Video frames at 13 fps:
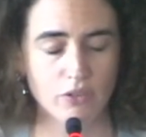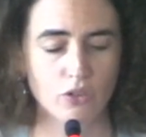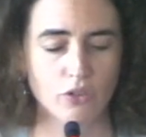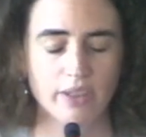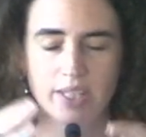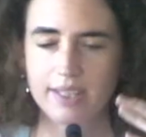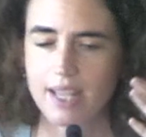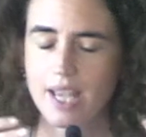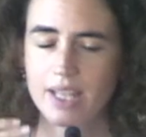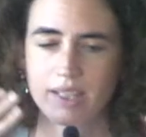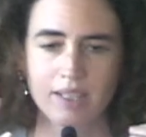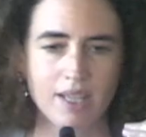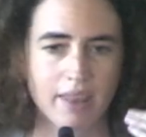So this
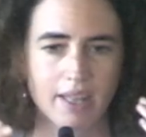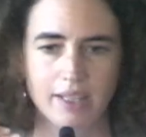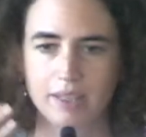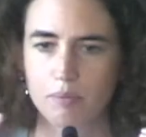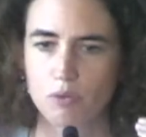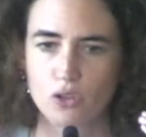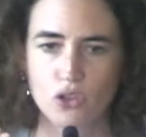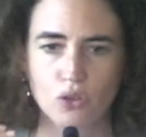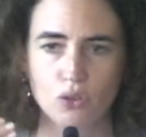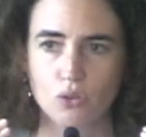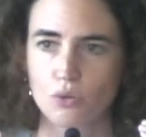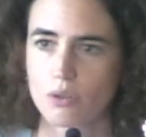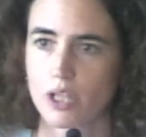idea that
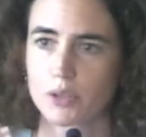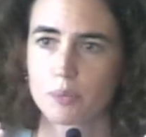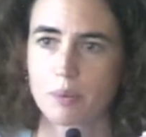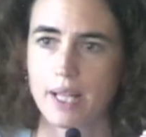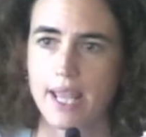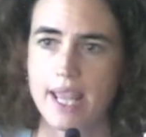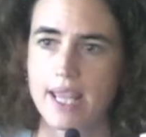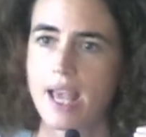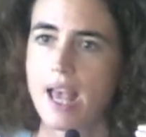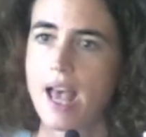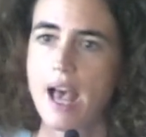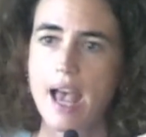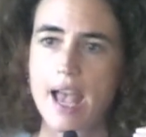emotion do not play
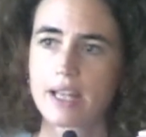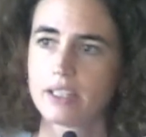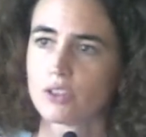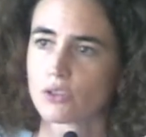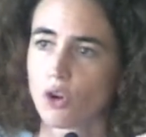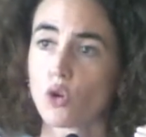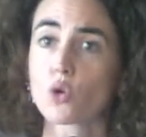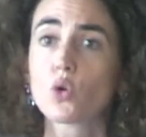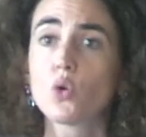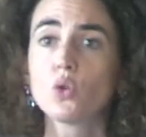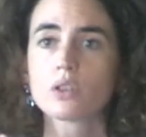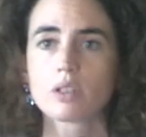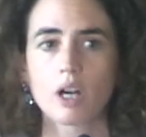any role or
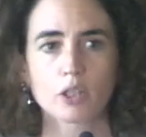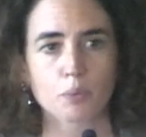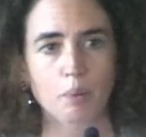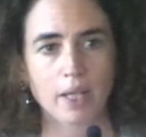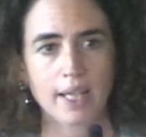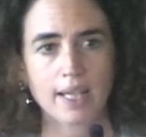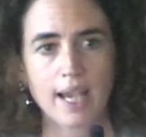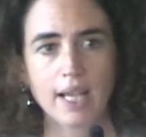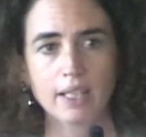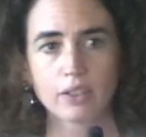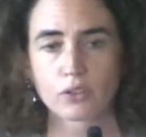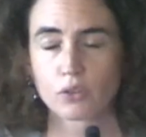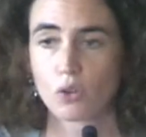could not play
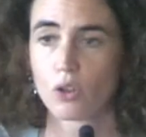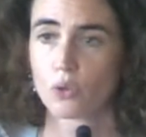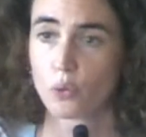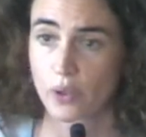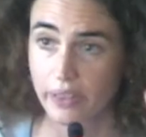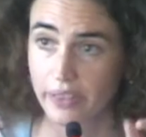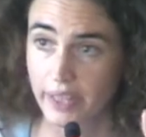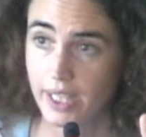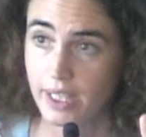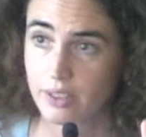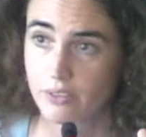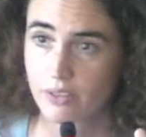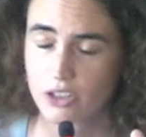any role
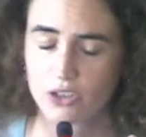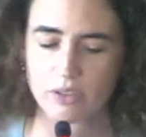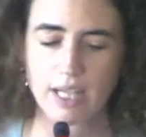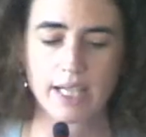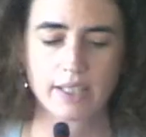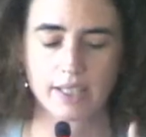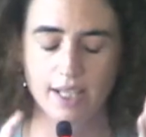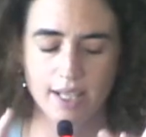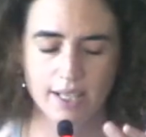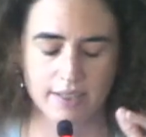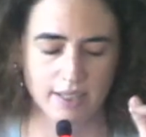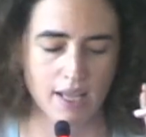within rationality